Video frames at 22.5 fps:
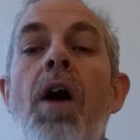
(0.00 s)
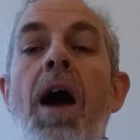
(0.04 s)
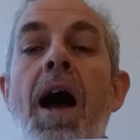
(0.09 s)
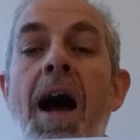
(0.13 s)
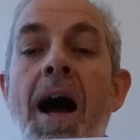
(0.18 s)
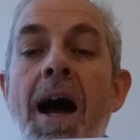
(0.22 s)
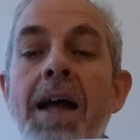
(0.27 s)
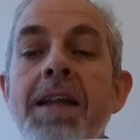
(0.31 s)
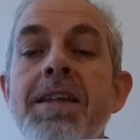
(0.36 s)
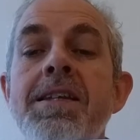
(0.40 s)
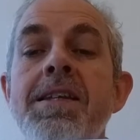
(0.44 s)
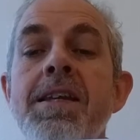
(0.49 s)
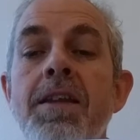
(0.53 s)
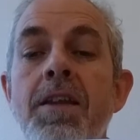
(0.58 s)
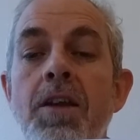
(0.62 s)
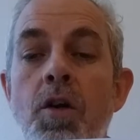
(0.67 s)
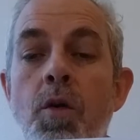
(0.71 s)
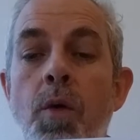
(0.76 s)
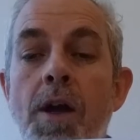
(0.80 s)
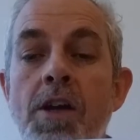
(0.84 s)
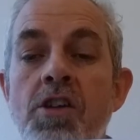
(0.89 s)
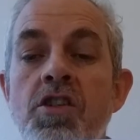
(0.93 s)
Answer the
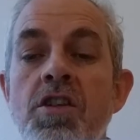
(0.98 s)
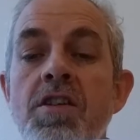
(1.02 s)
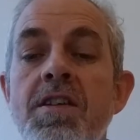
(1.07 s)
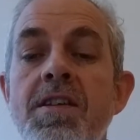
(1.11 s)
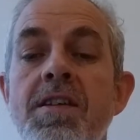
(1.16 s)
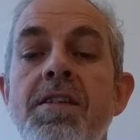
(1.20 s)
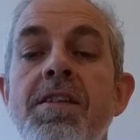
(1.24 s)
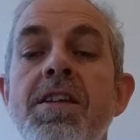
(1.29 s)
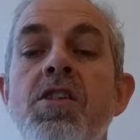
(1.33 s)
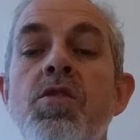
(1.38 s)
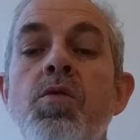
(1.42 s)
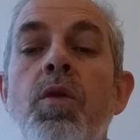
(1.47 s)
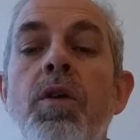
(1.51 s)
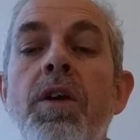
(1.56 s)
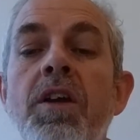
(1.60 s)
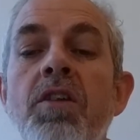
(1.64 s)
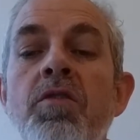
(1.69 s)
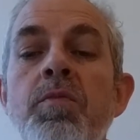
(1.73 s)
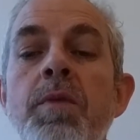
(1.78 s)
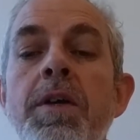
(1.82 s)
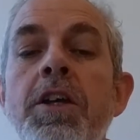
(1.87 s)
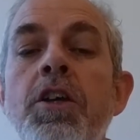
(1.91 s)
questions. This will
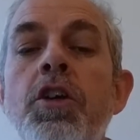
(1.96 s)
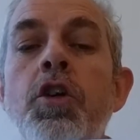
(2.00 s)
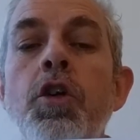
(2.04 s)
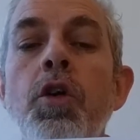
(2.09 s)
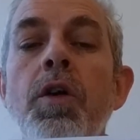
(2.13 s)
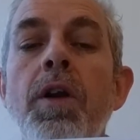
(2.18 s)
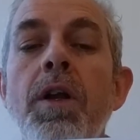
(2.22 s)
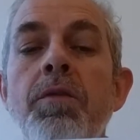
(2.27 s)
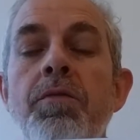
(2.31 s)
give me good